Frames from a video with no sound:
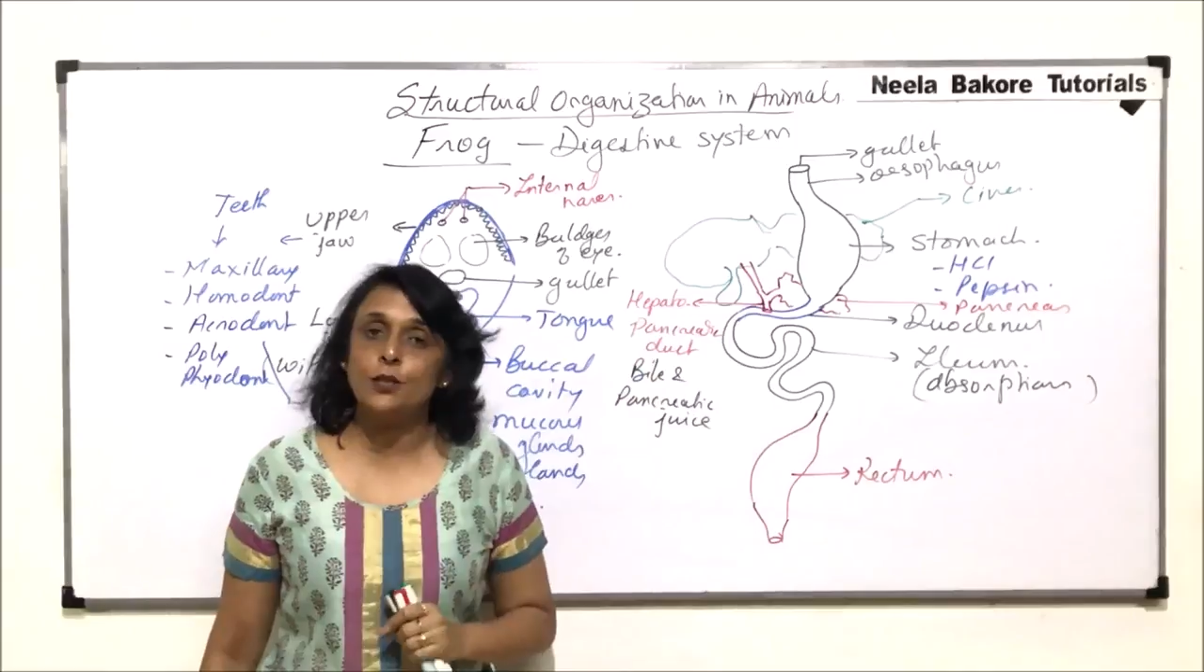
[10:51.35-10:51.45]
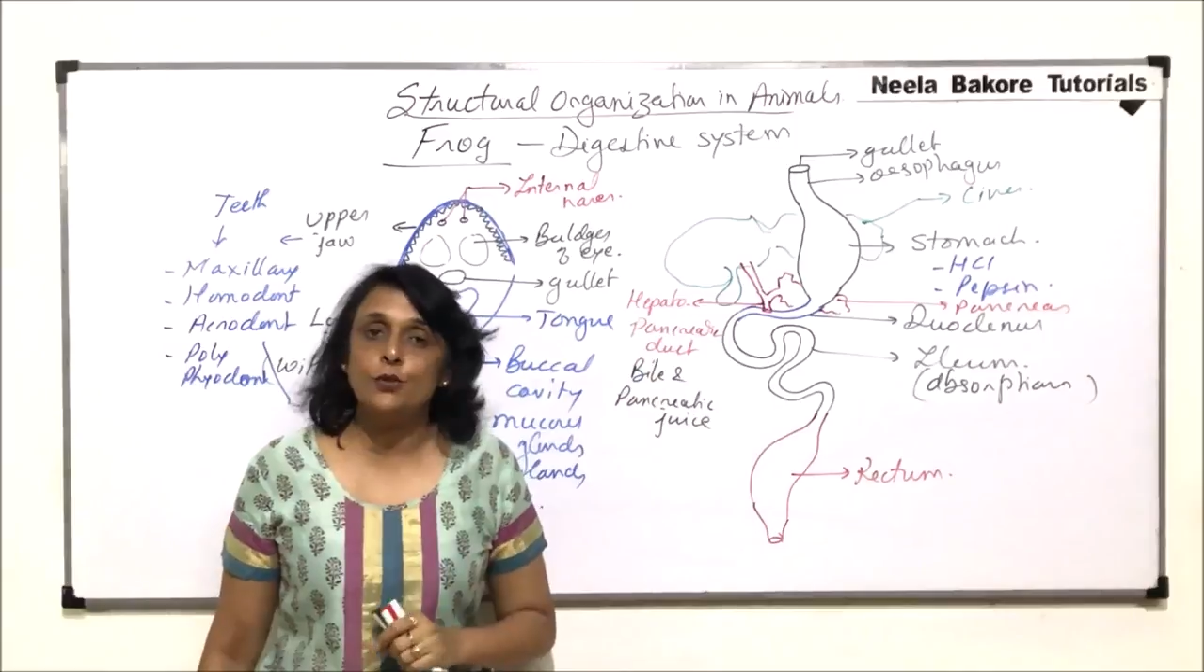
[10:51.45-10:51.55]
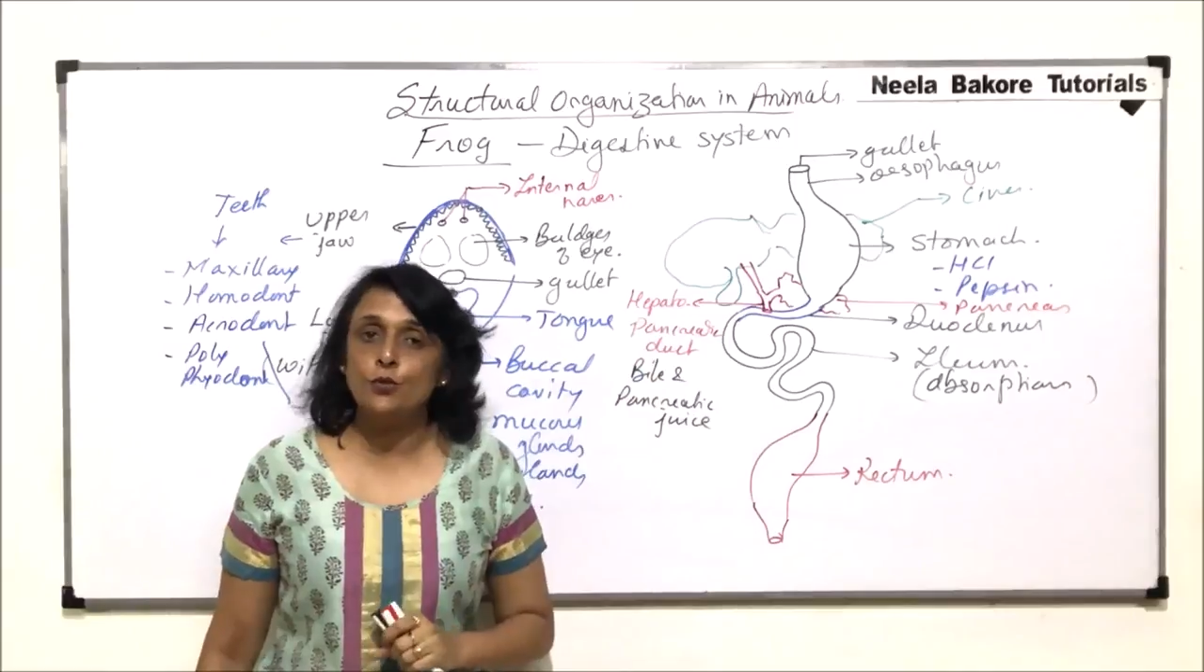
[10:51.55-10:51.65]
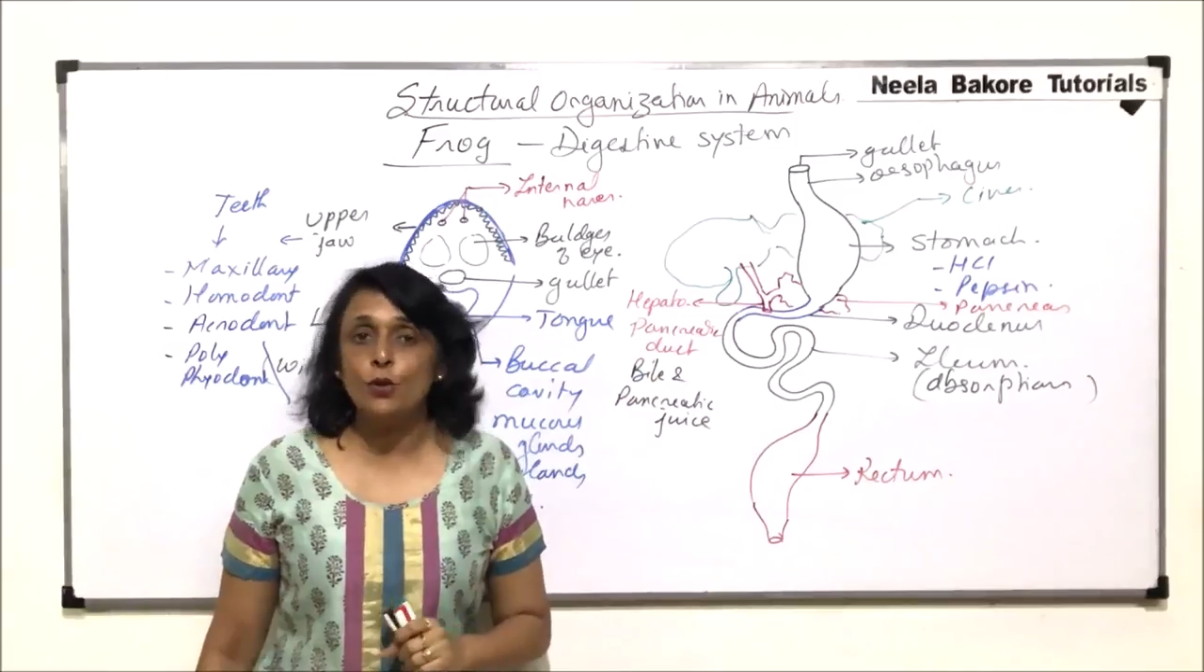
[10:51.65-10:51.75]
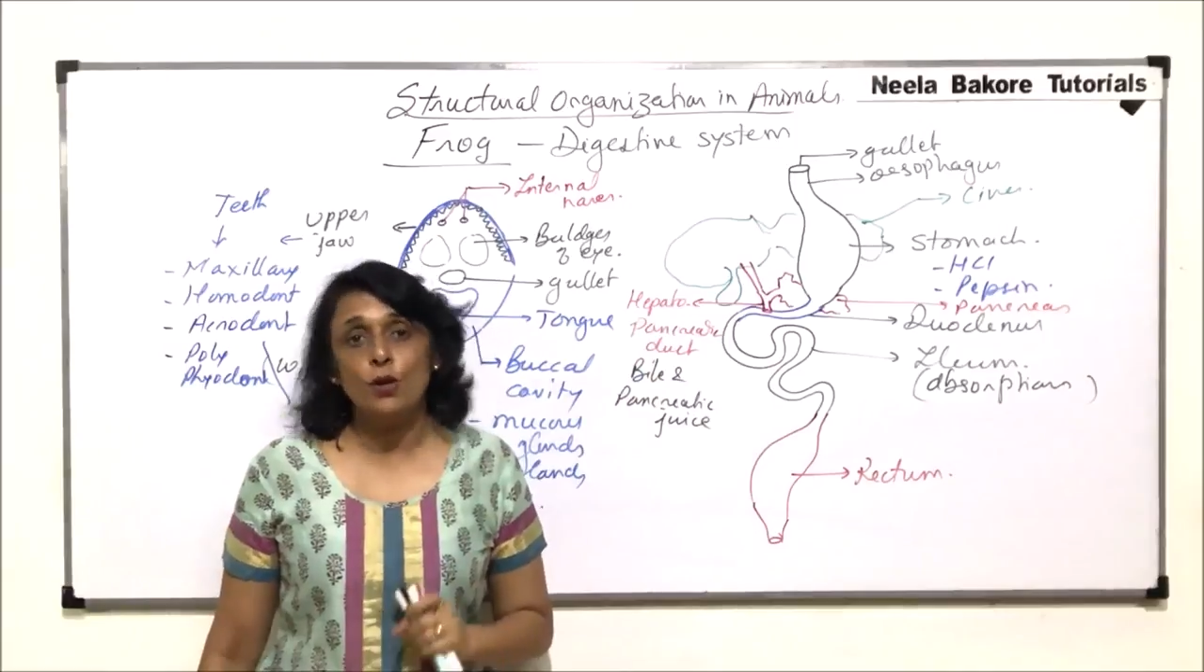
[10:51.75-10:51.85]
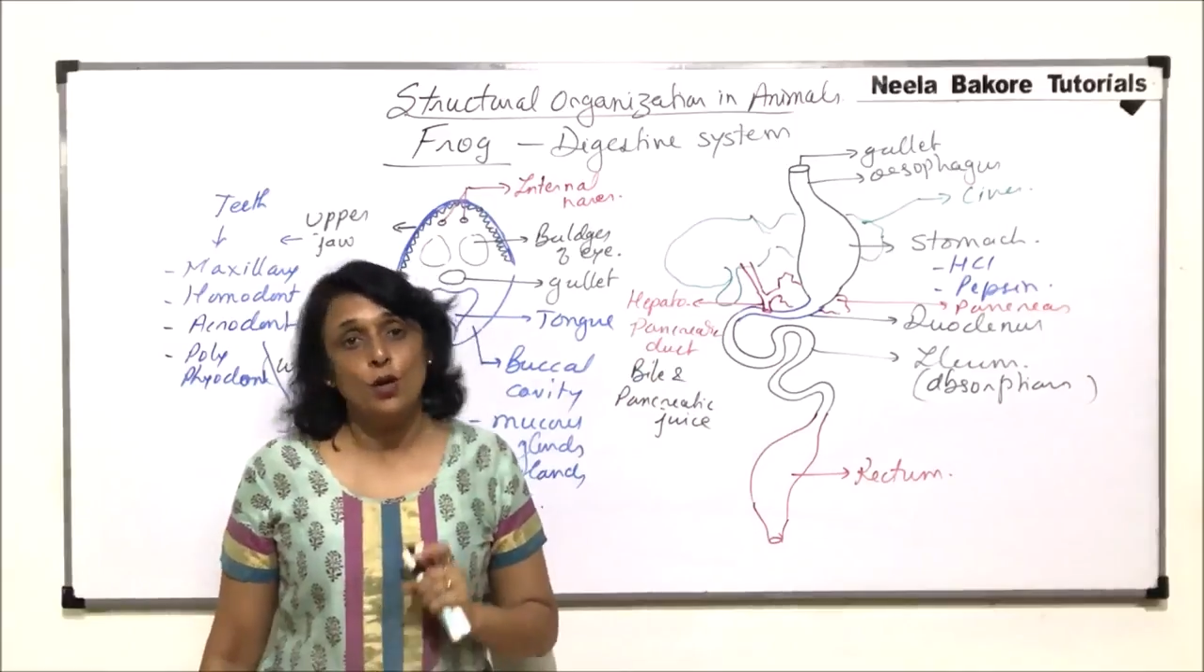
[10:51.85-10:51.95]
into